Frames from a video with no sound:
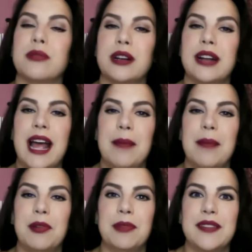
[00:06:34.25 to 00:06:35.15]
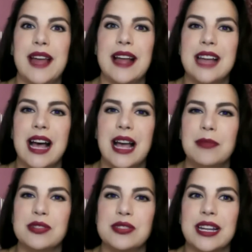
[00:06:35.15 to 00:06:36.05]
what had happened, but at that time
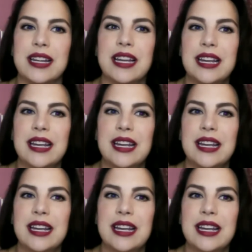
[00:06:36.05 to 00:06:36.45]
it's like,